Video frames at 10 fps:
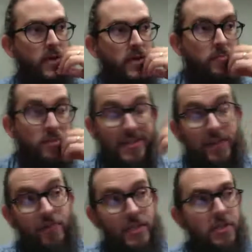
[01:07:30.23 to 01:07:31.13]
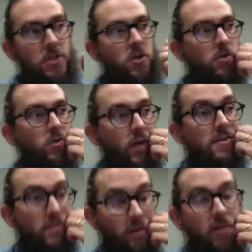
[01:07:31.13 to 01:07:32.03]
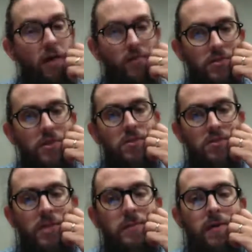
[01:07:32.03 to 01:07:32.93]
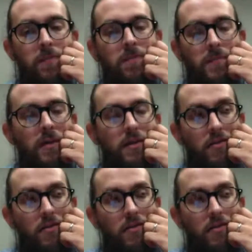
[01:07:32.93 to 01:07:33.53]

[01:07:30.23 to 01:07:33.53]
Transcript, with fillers: But definitely, you know, you can start a conversation on email. Mm-hmm.